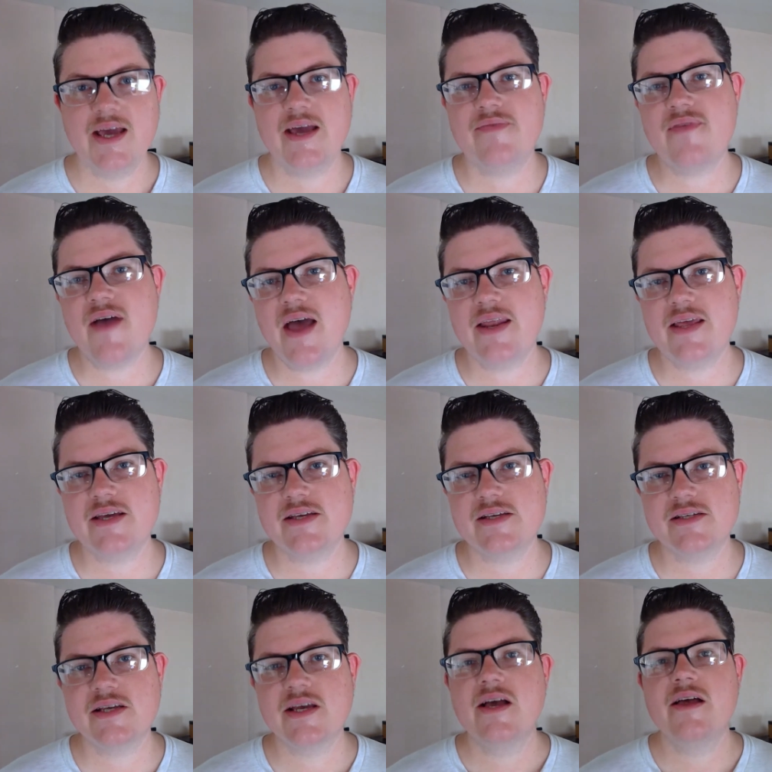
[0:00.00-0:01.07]
and that
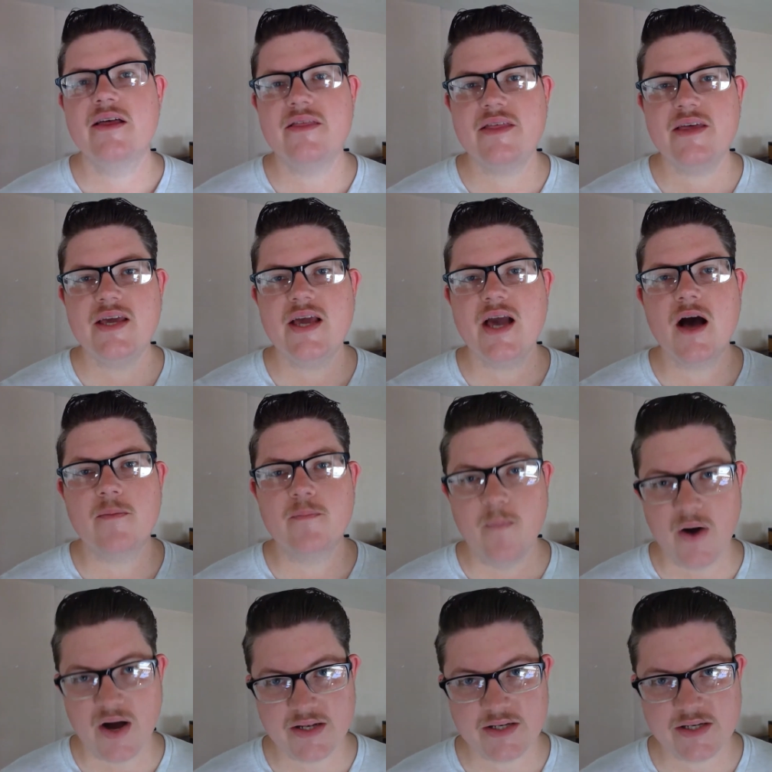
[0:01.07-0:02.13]
is the
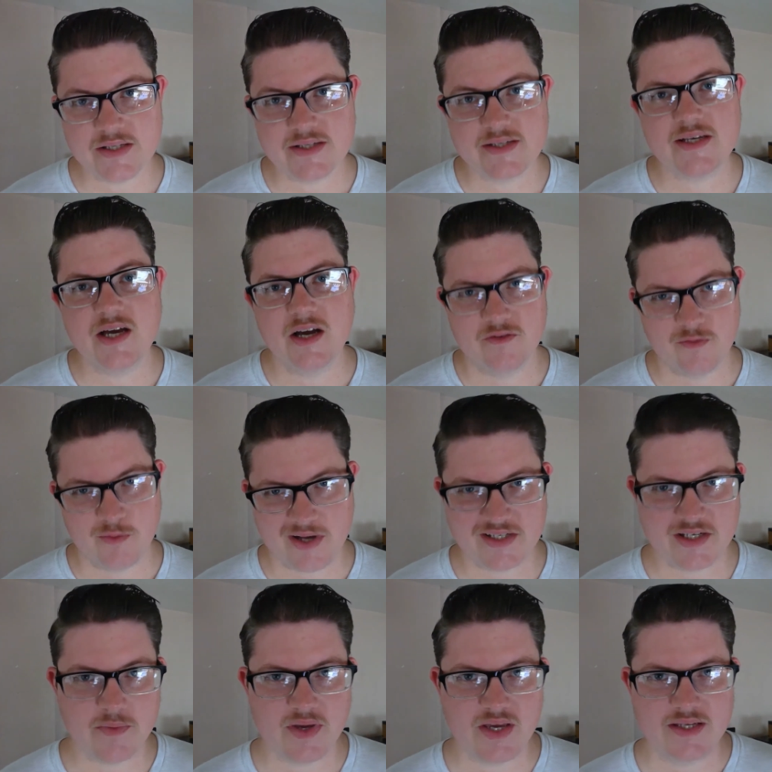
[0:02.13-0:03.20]
abundance of
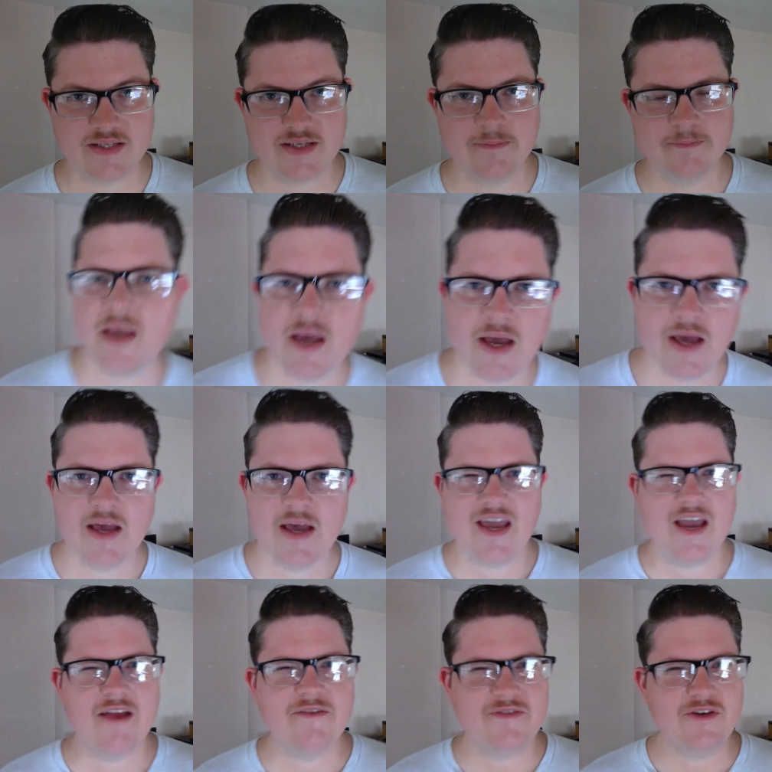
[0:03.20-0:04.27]
recipes.
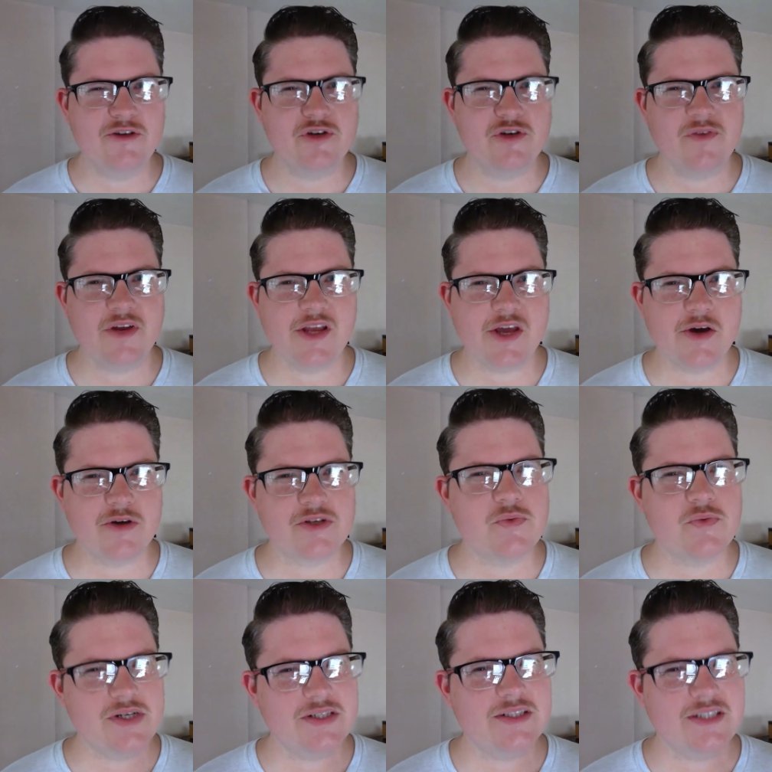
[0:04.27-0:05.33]
In future videos,
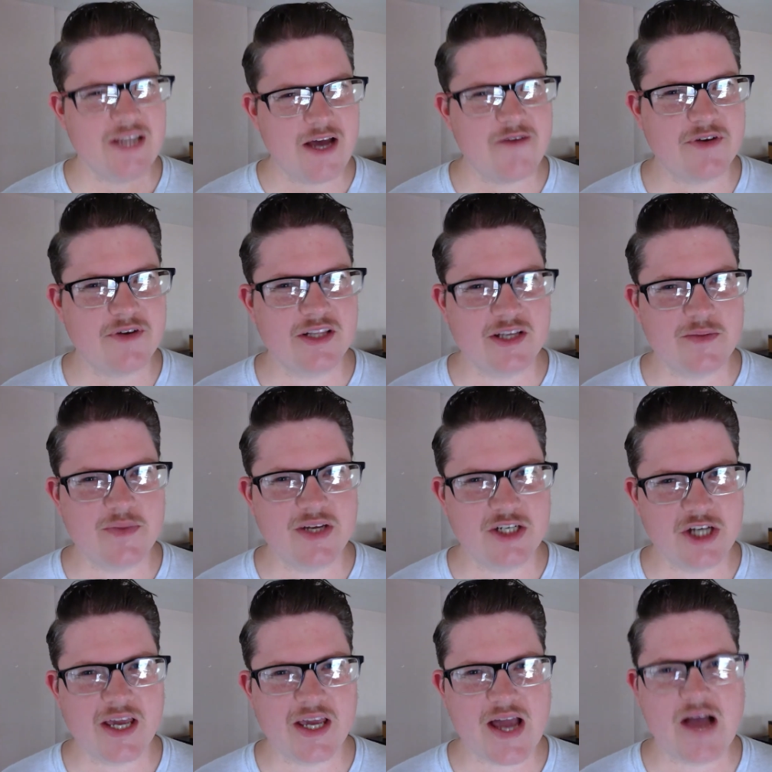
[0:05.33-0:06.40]
we'll definitely be
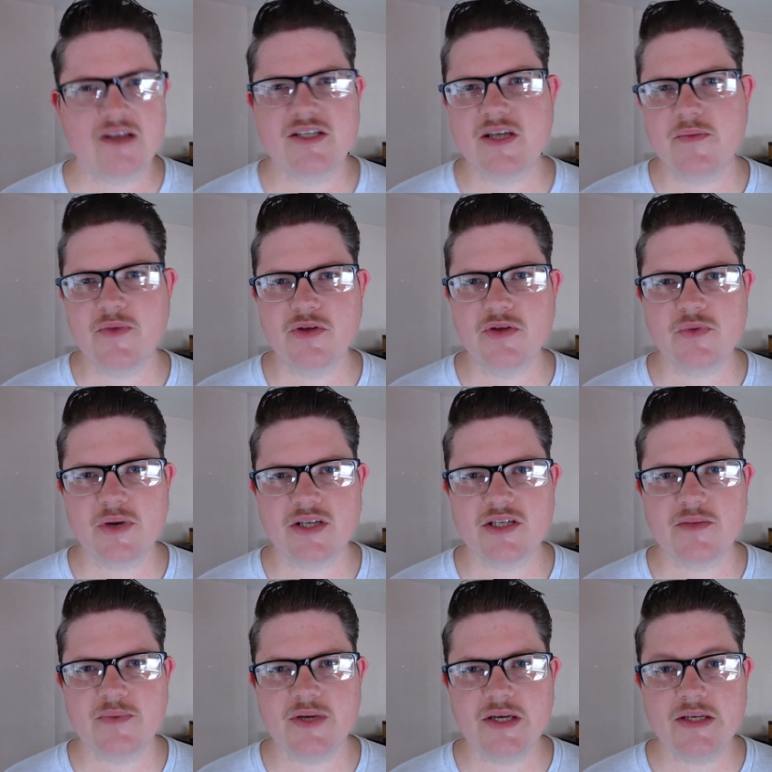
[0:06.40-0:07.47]
checking out some of those
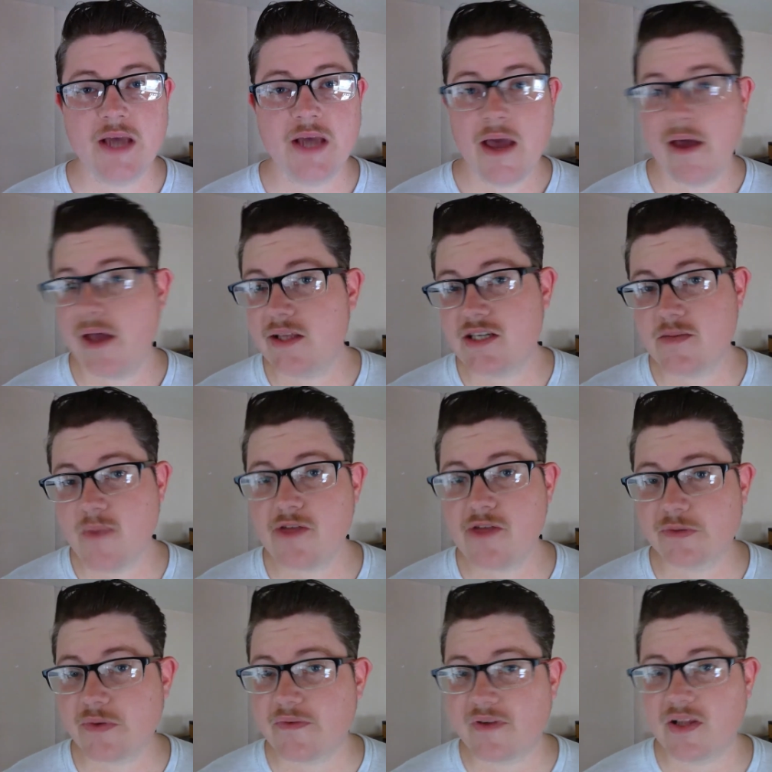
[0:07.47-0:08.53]
recipes and some
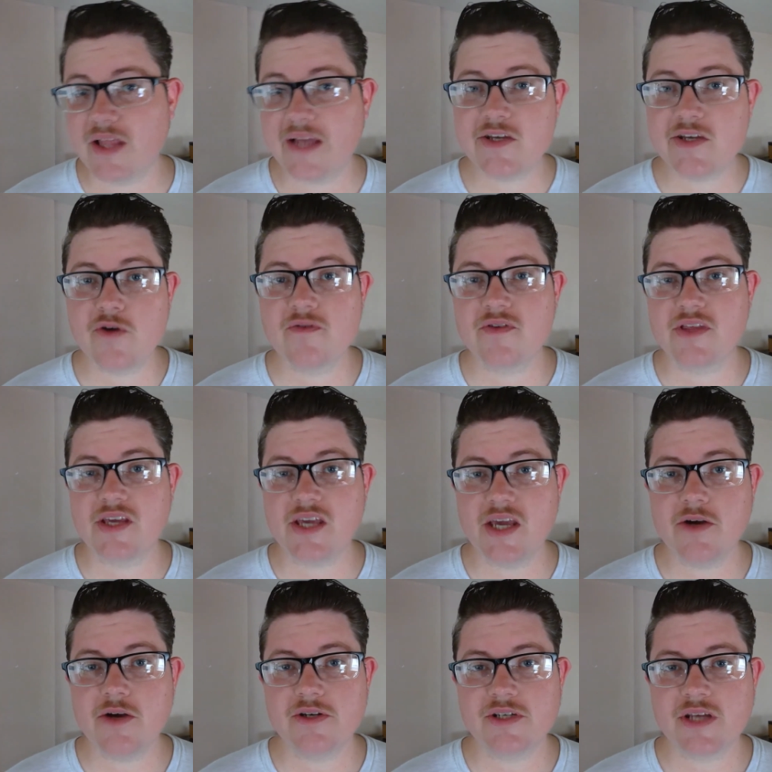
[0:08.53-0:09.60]
others we've collected over the
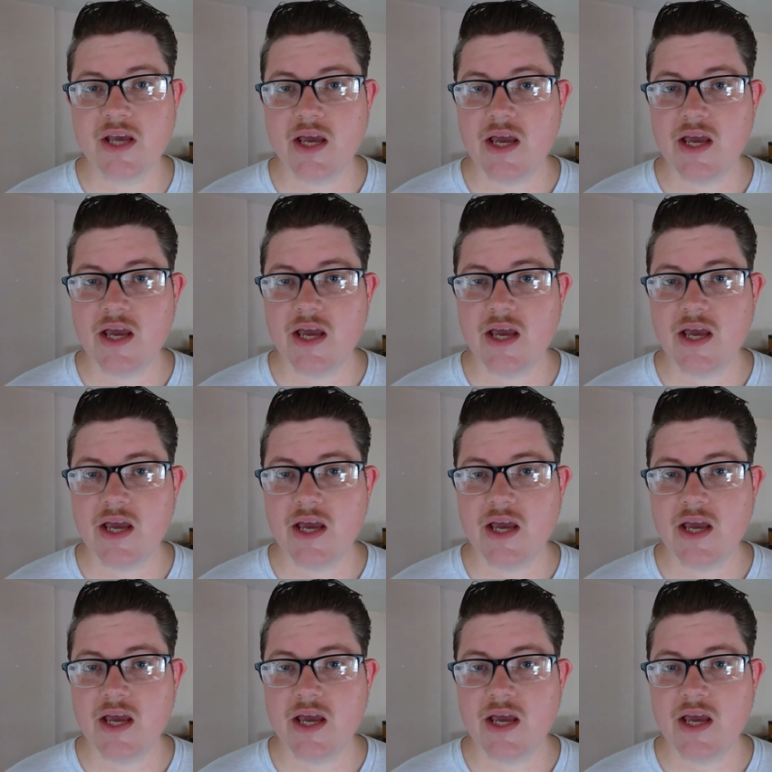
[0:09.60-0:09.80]
years.